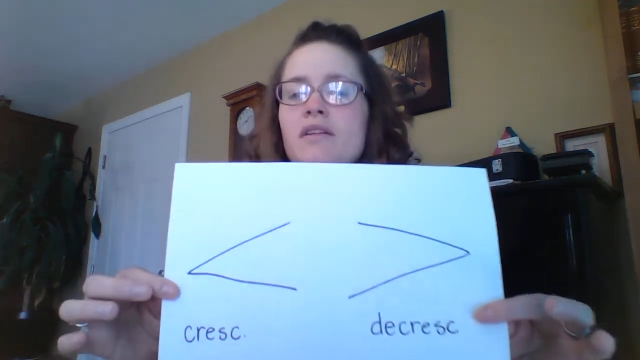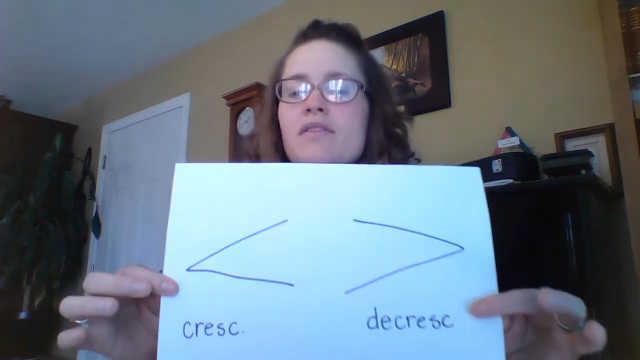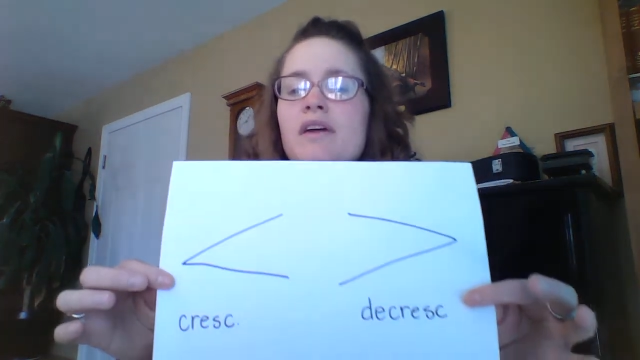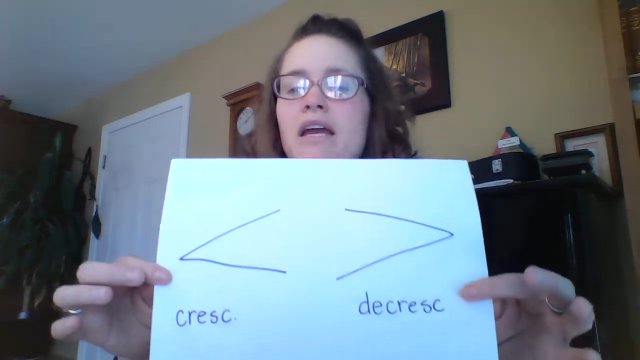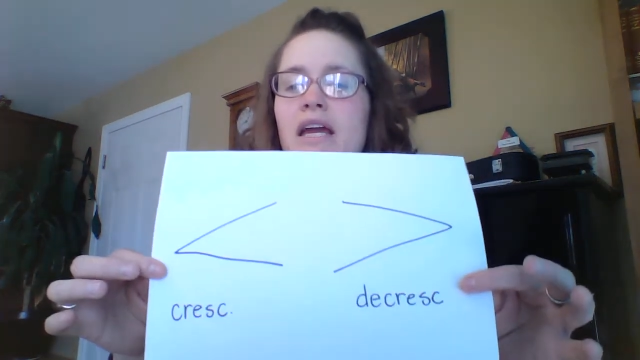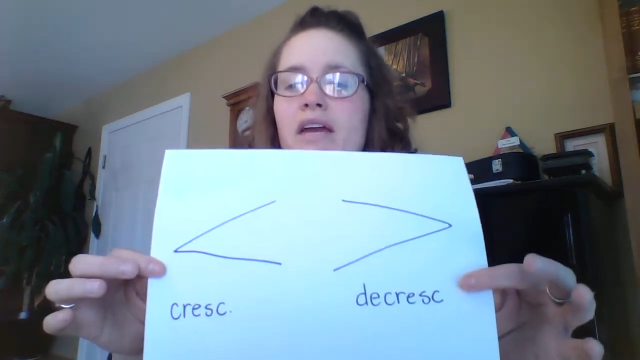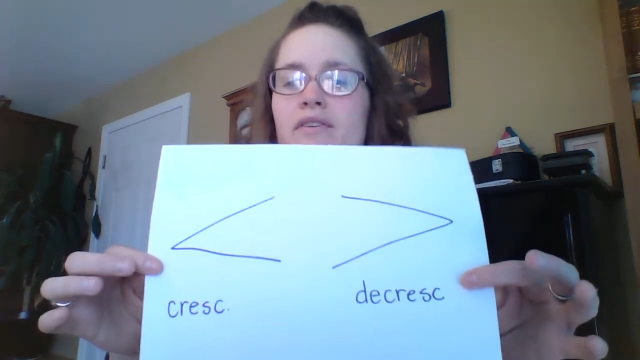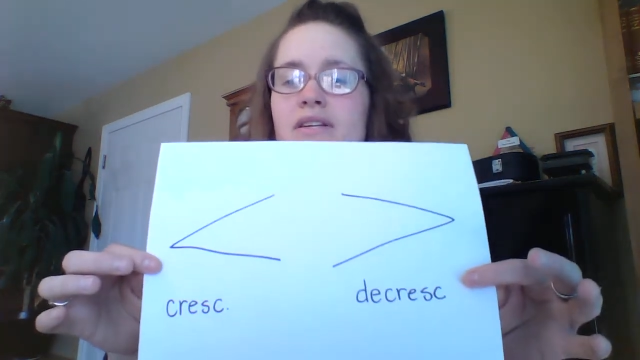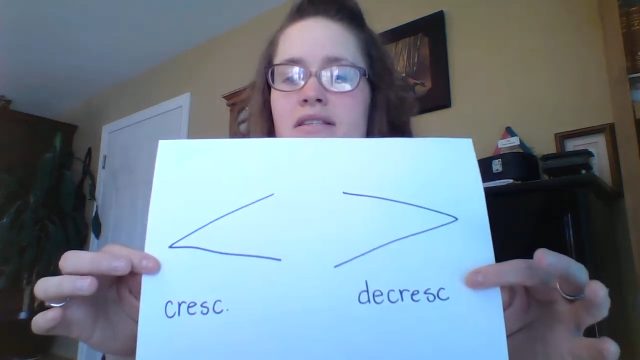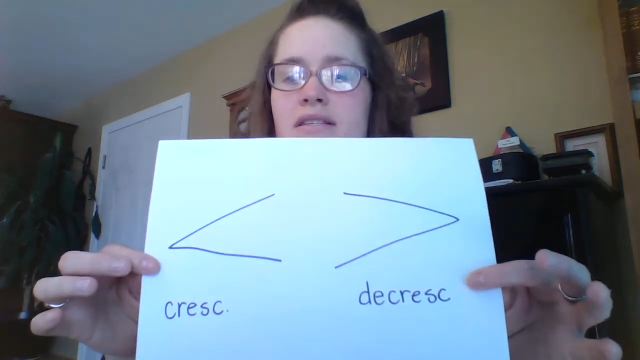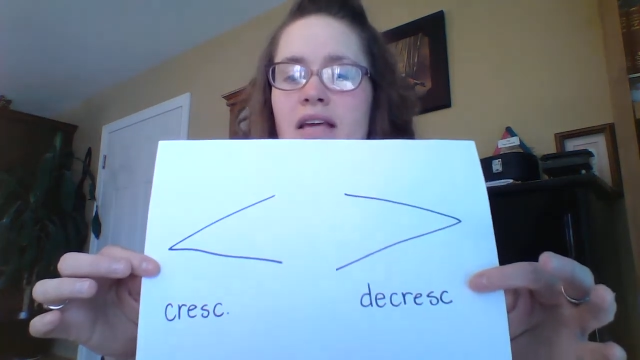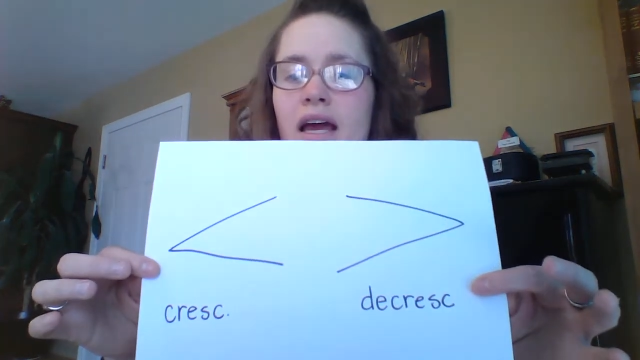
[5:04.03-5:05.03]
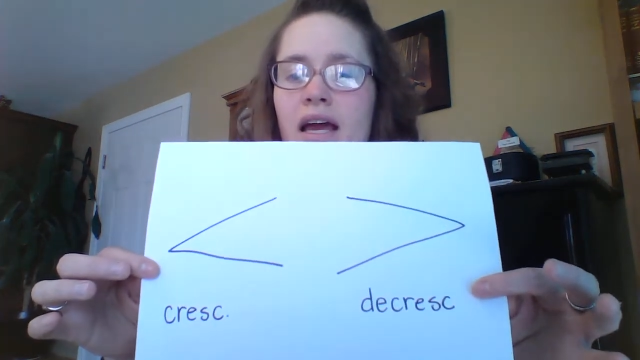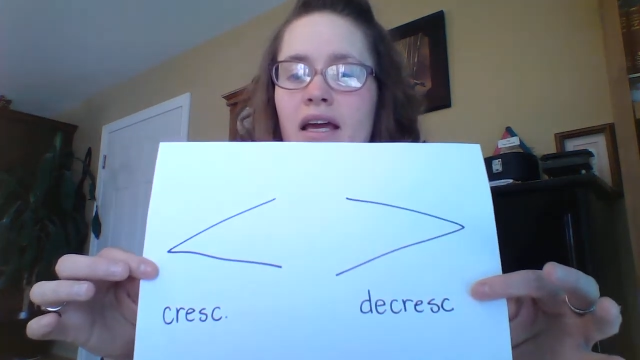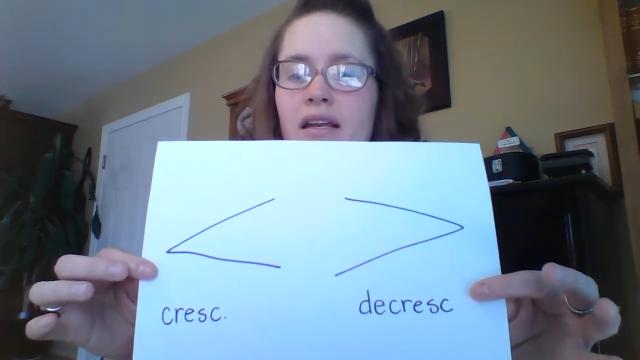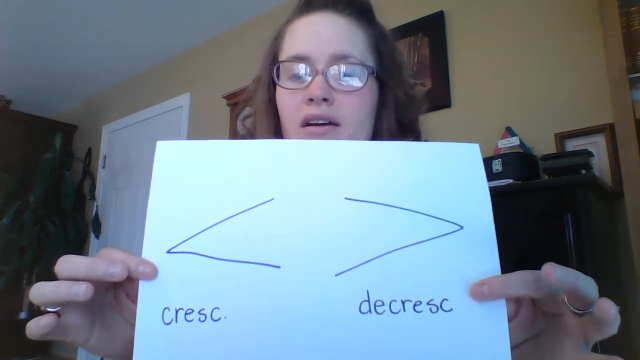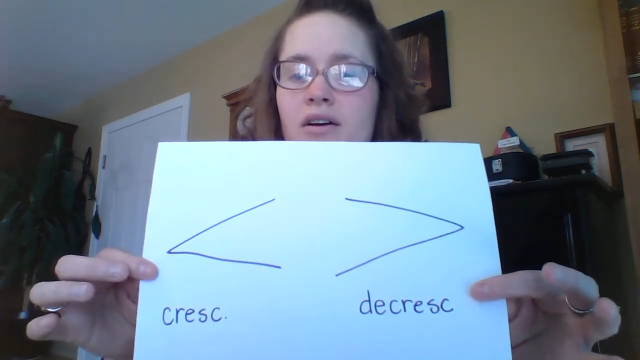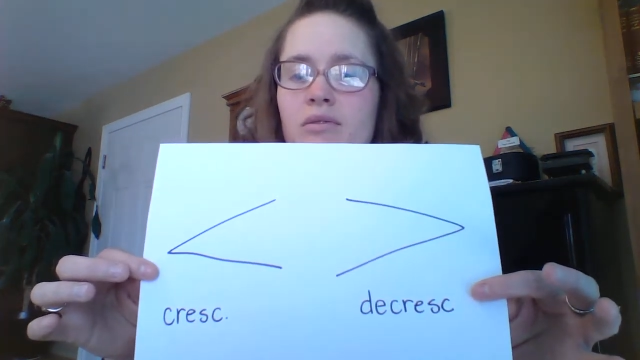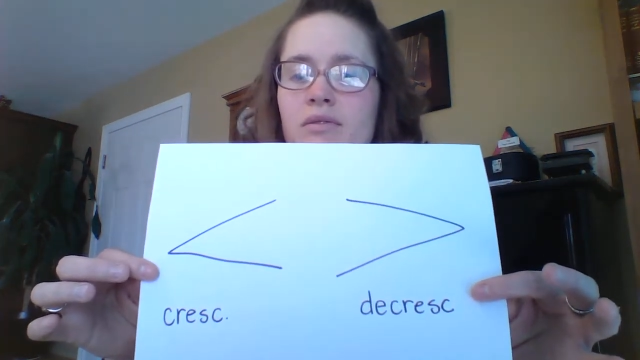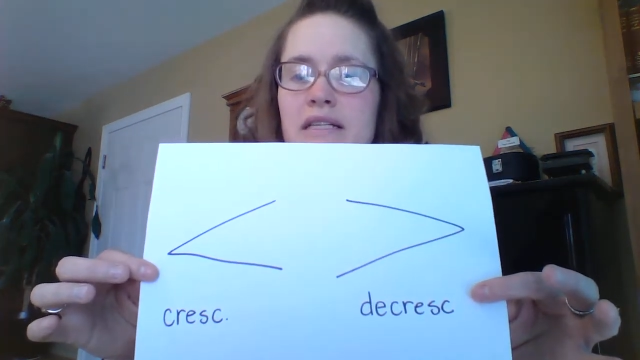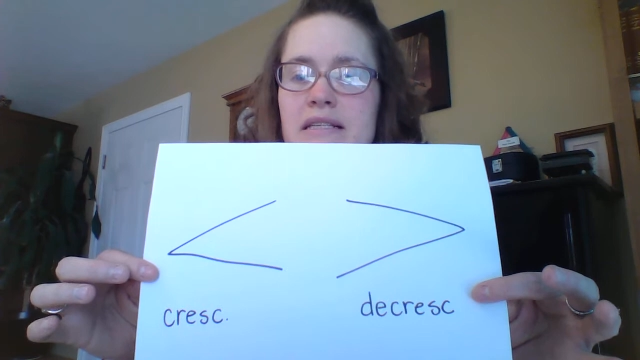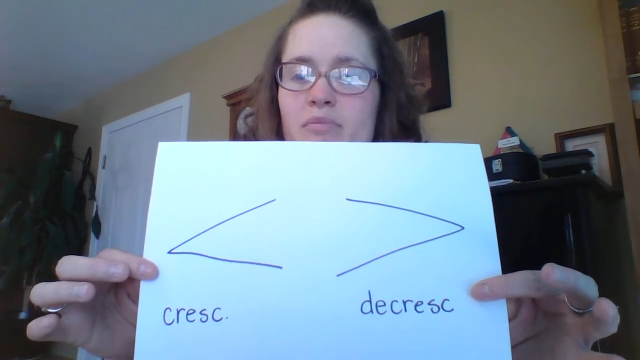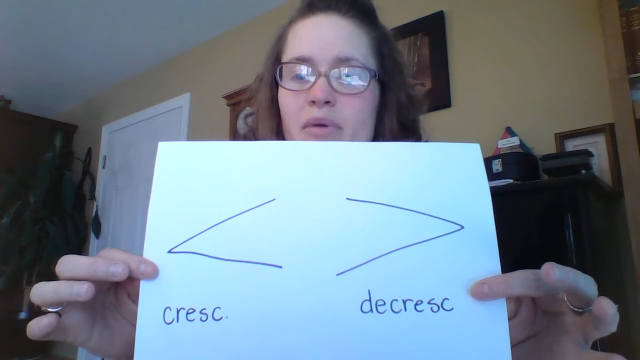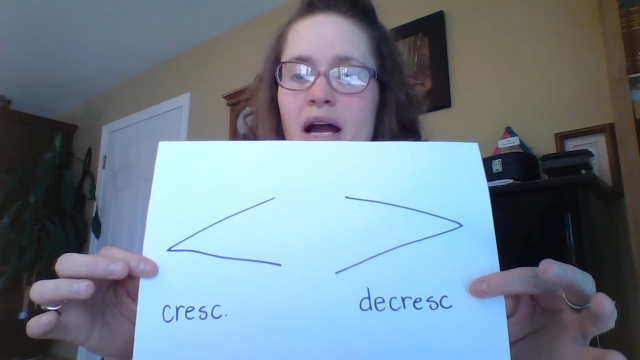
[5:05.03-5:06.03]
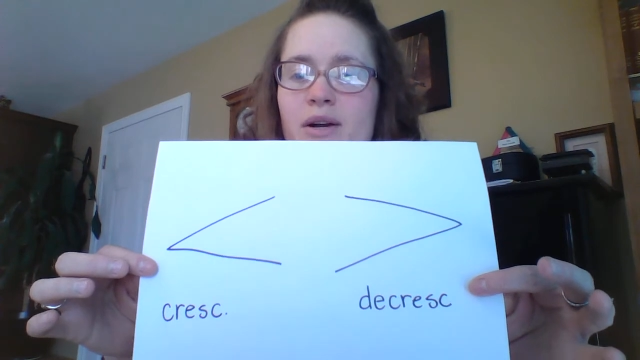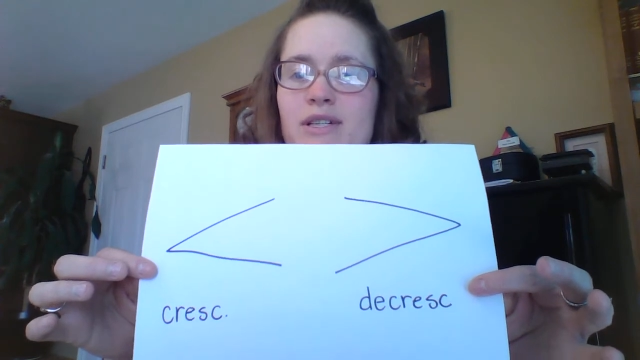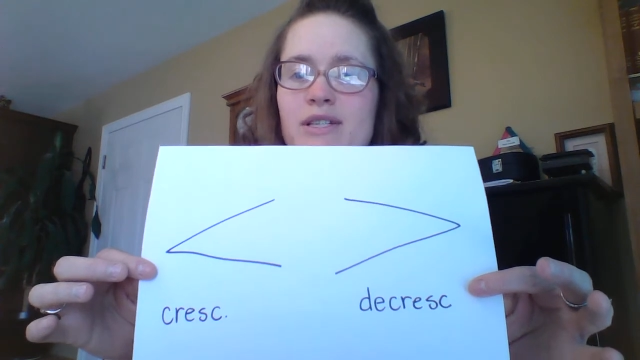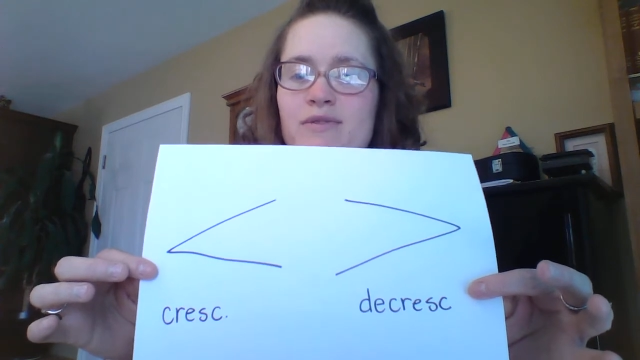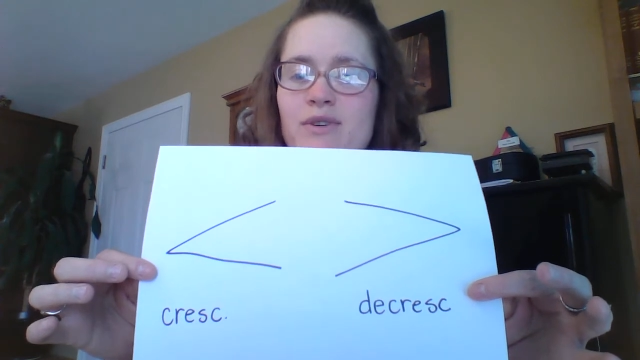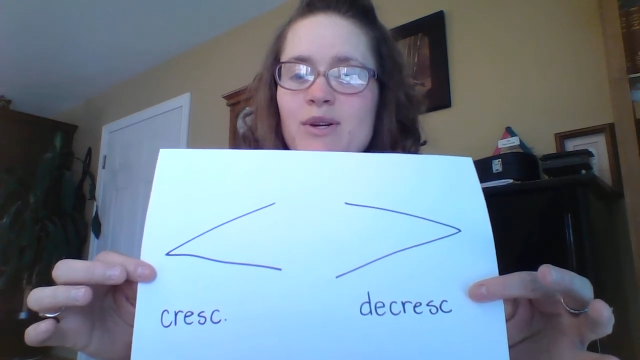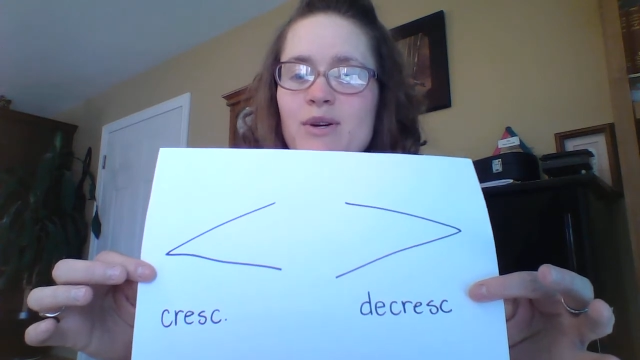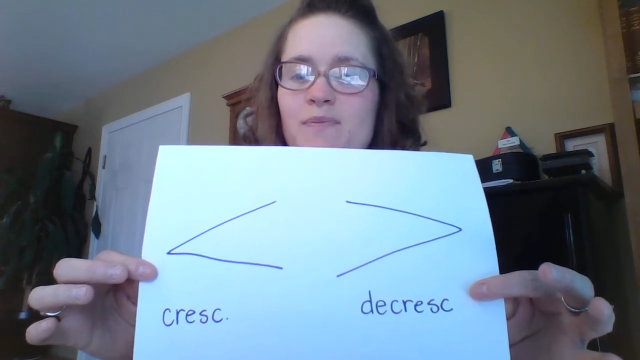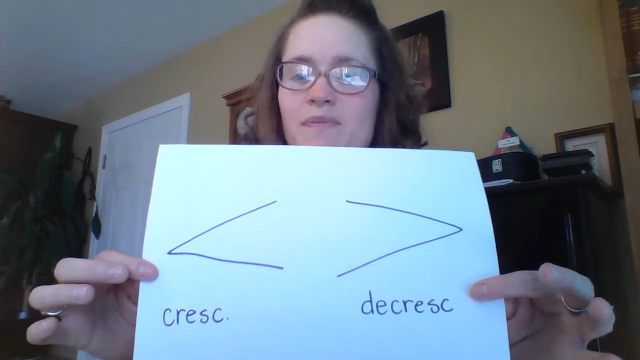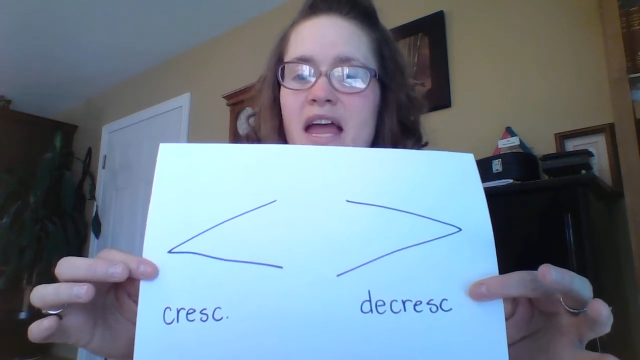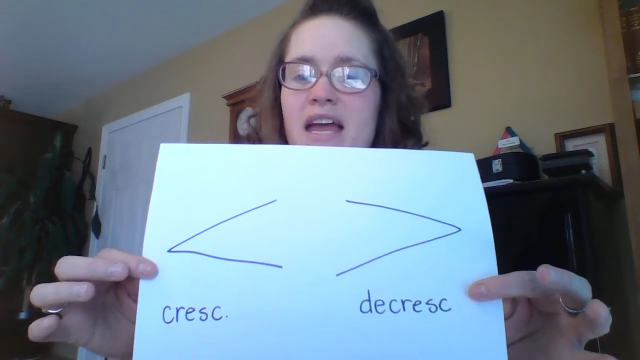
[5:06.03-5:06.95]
They've said, oh, this is backwards for you.